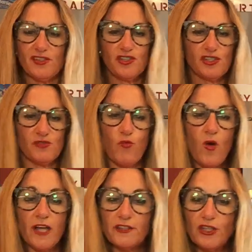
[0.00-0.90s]
is just
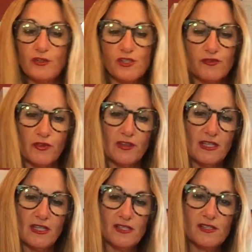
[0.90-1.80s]
one use for
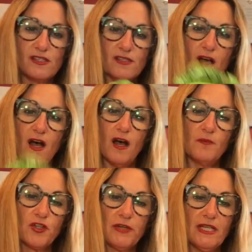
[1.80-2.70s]
these
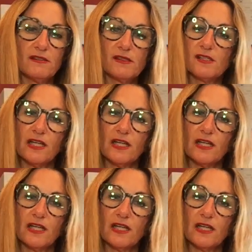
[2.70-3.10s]
greens.